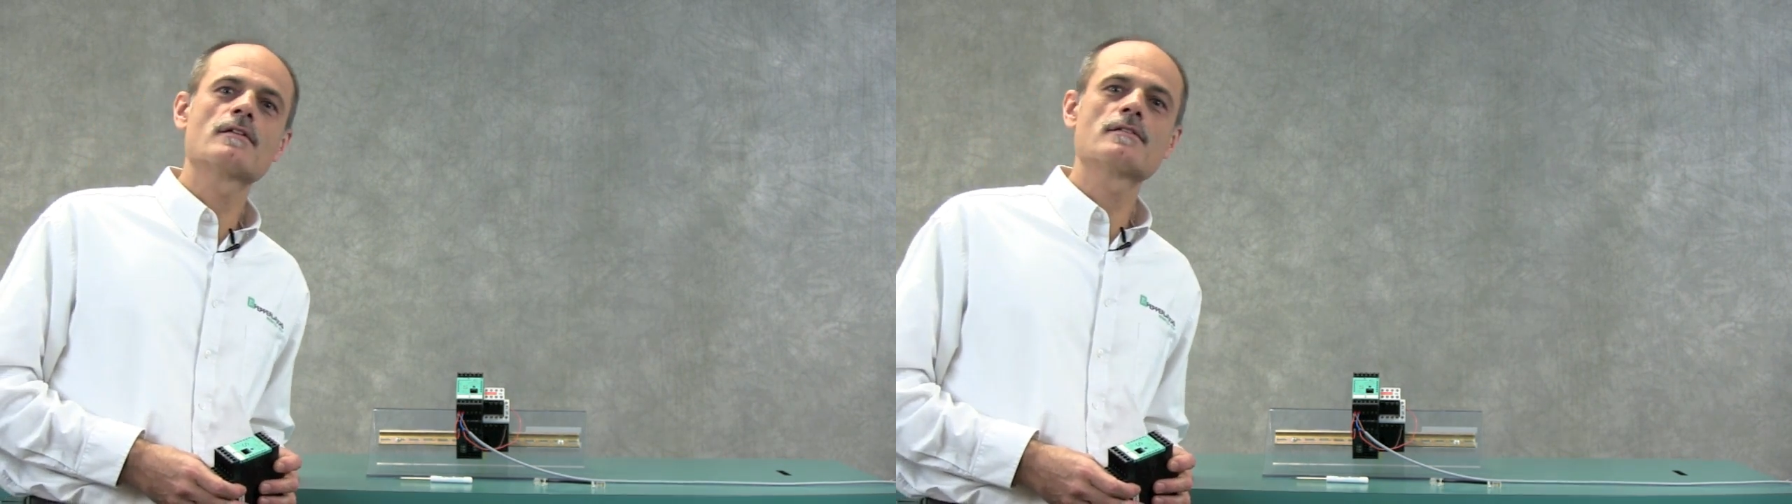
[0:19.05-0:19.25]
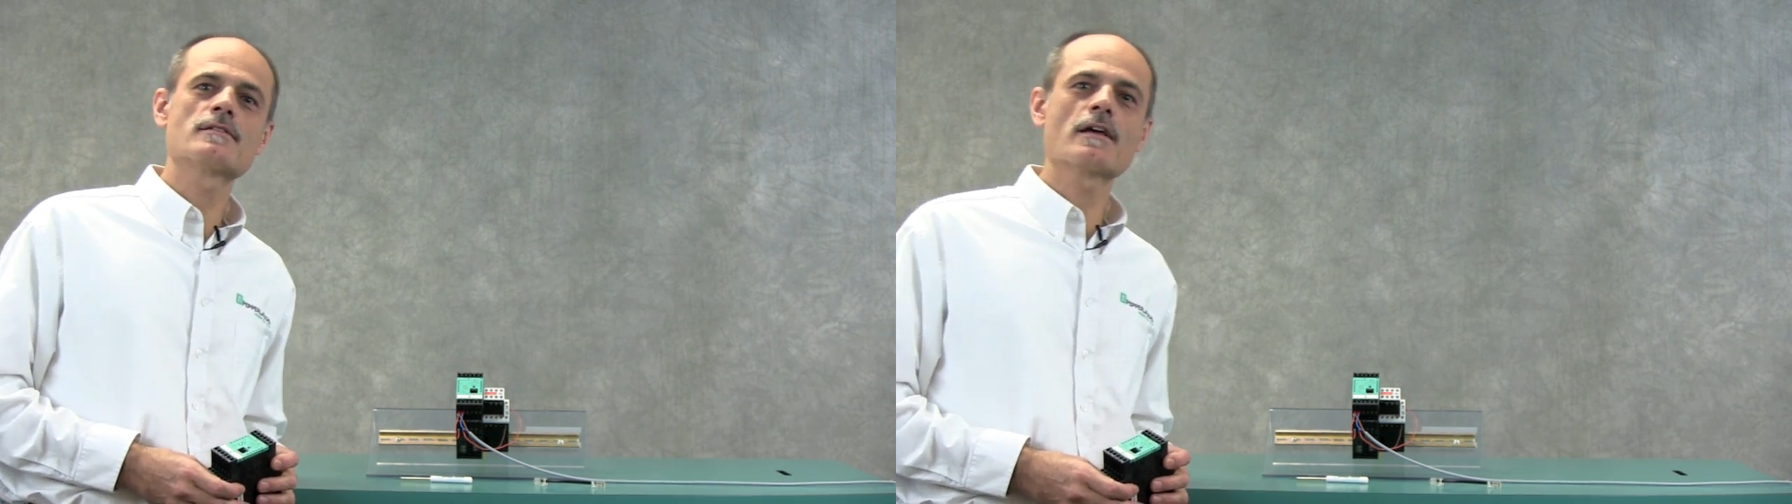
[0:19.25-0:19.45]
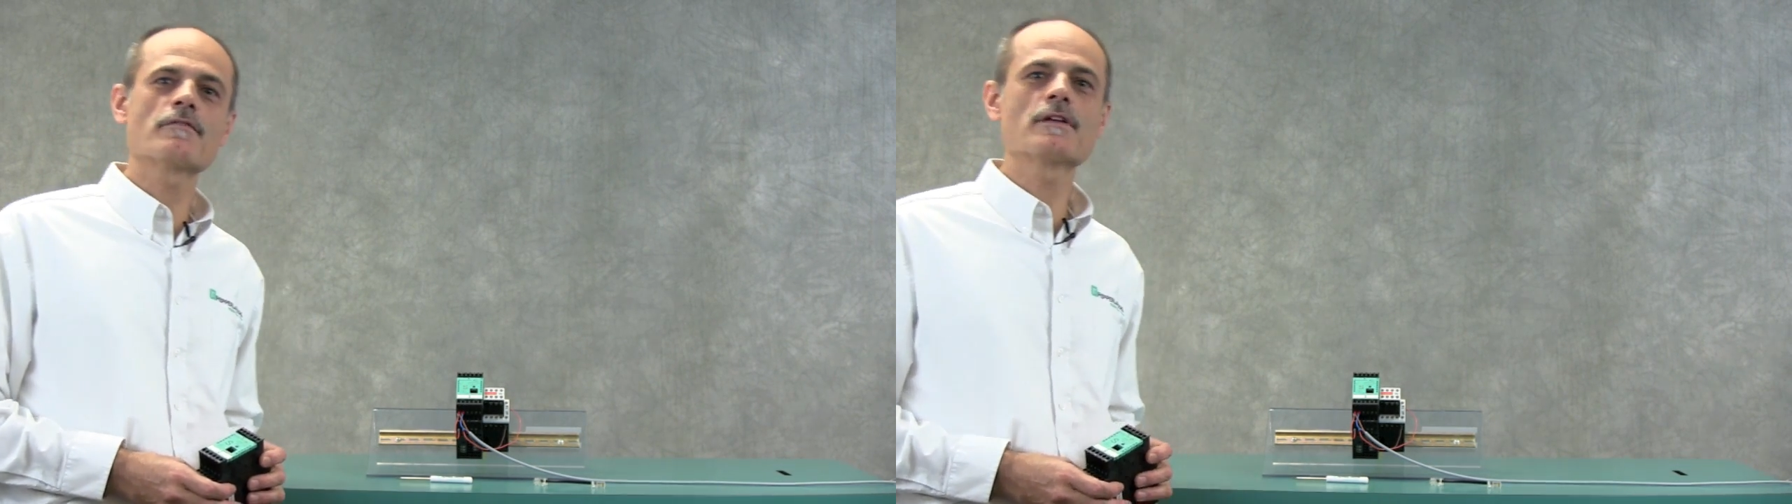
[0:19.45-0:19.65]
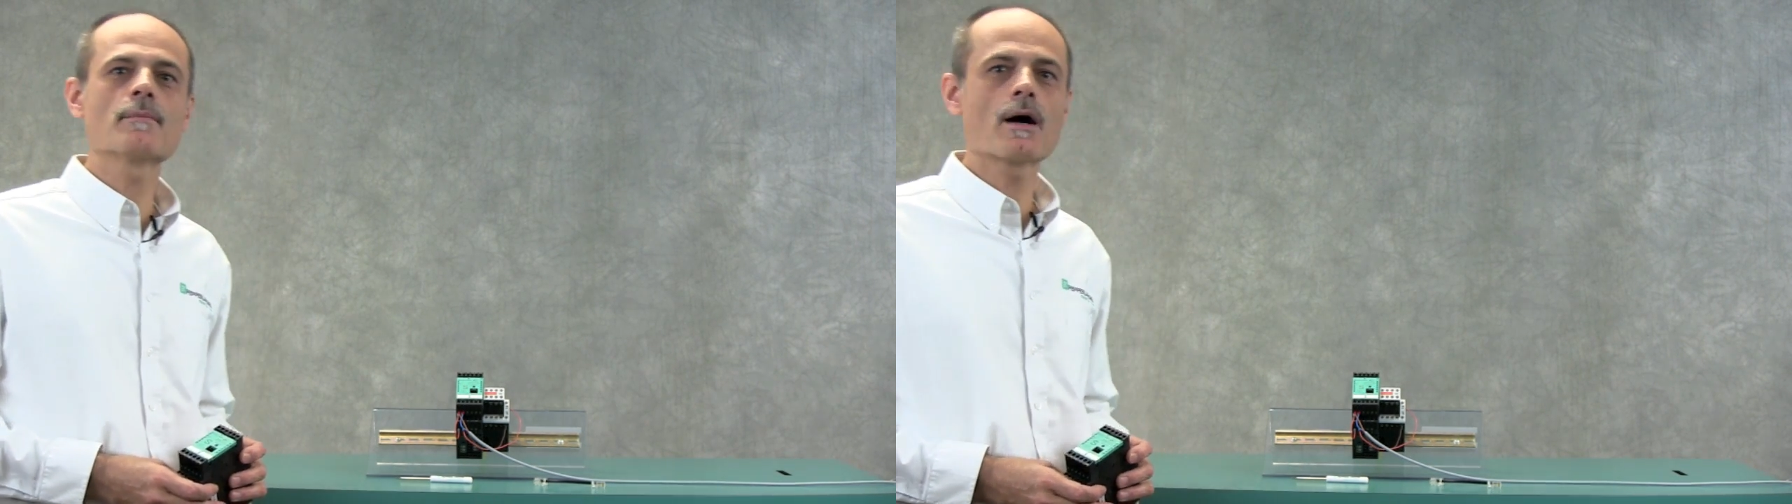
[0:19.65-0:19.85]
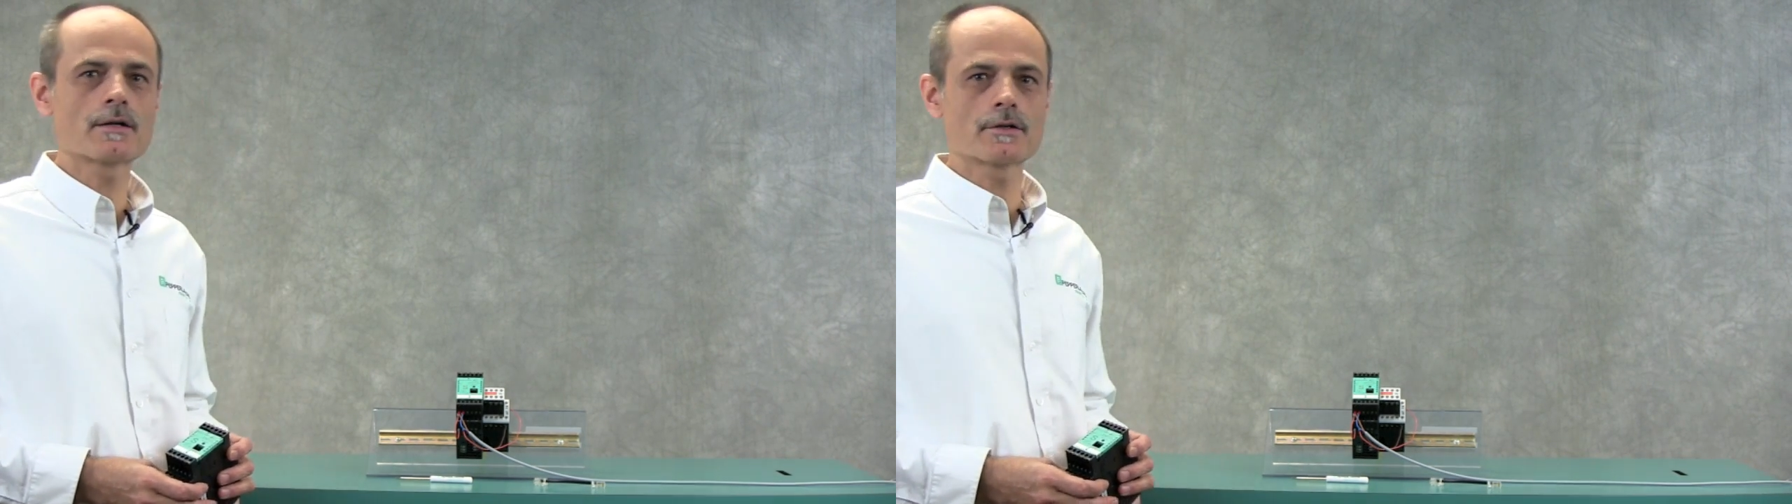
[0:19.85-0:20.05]
safety
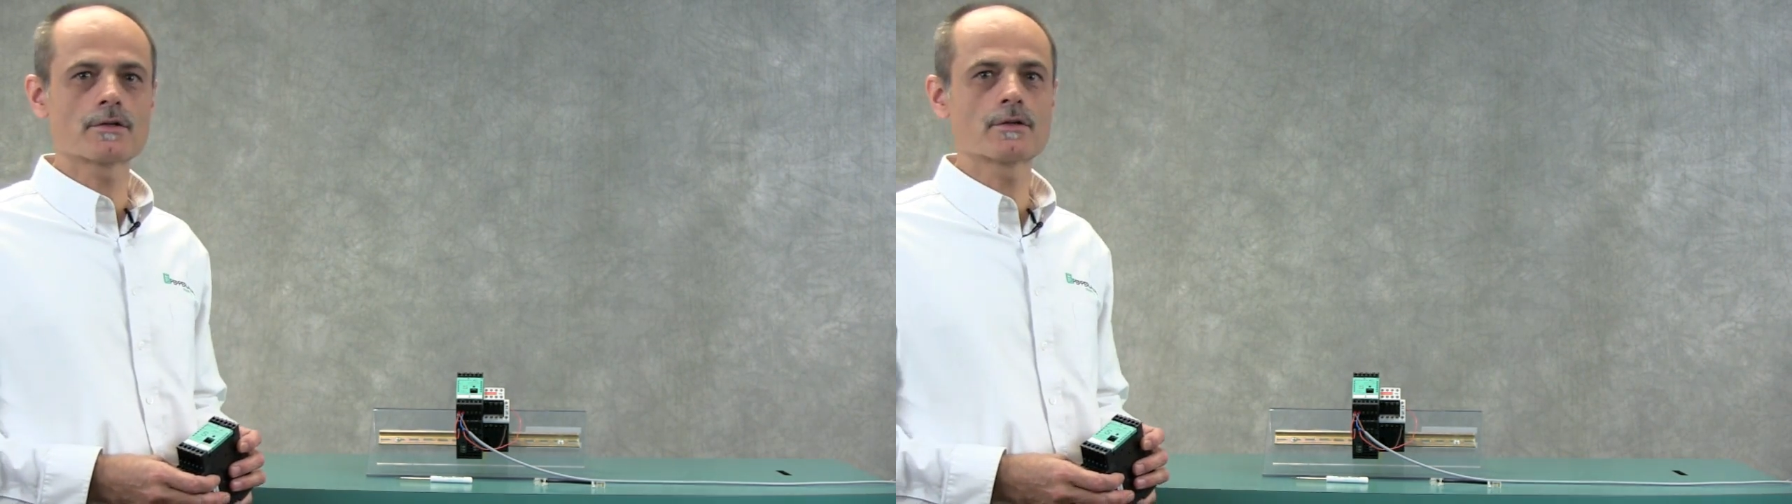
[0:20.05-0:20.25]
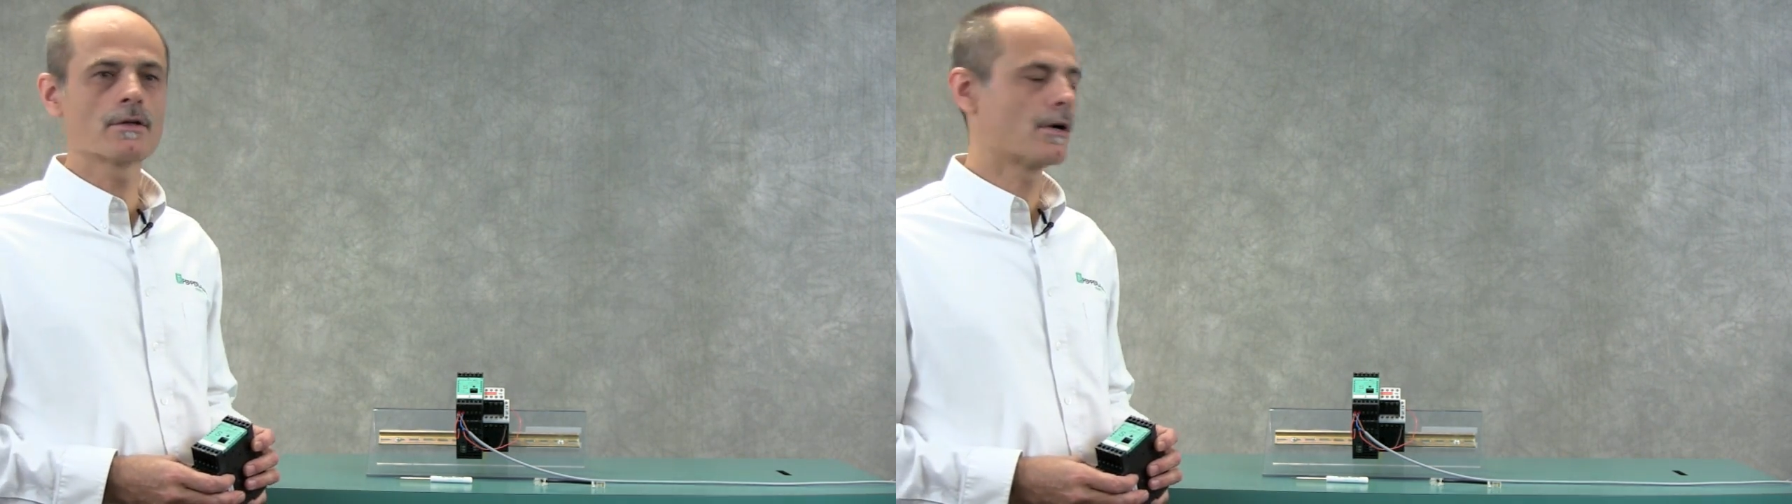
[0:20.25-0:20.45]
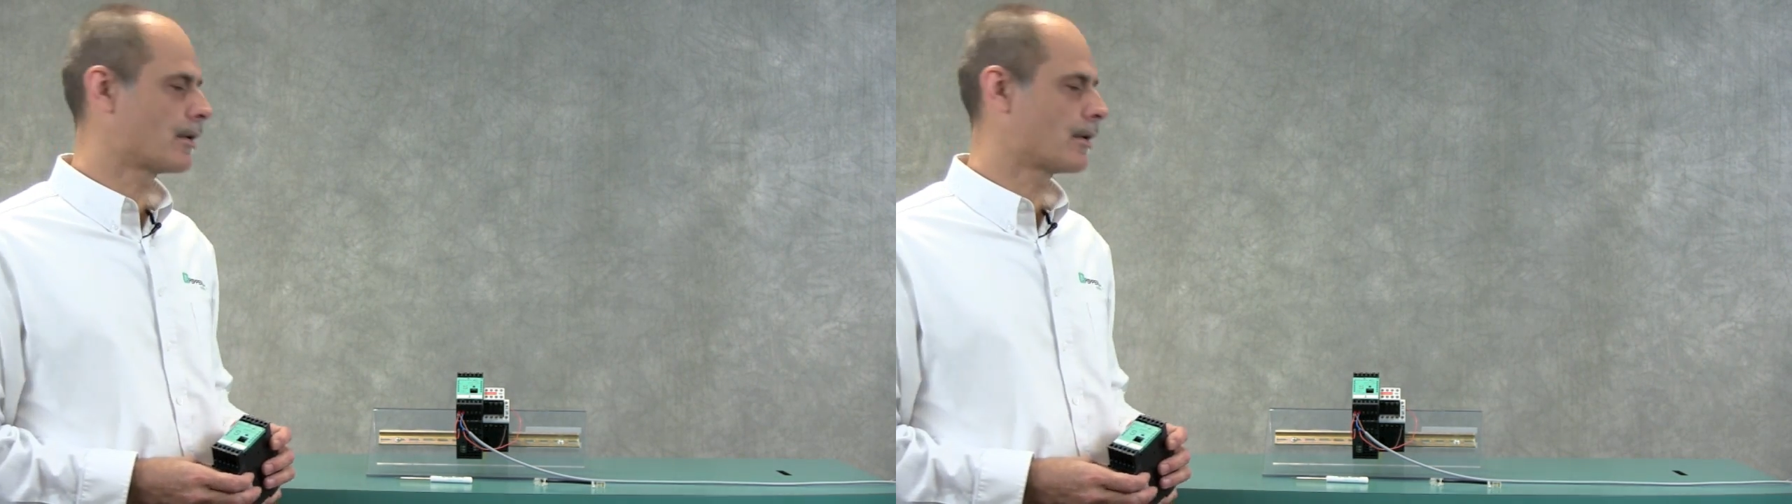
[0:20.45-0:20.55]
monitor